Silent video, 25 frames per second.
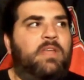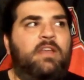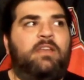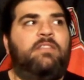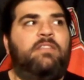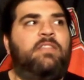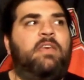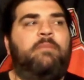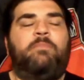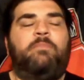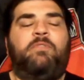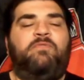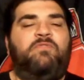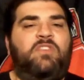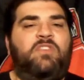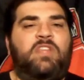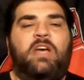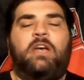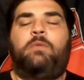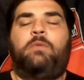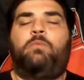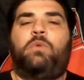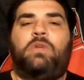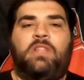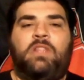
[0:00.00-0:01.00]
None of them have
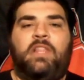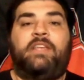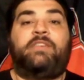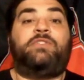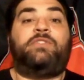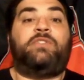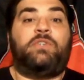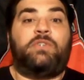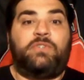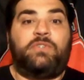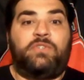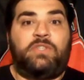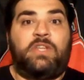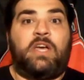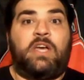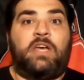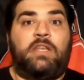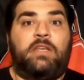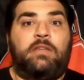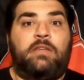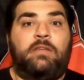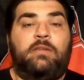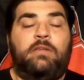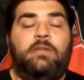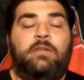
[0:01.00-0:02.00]
done what Lesnar's
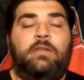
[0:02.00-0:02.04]
done.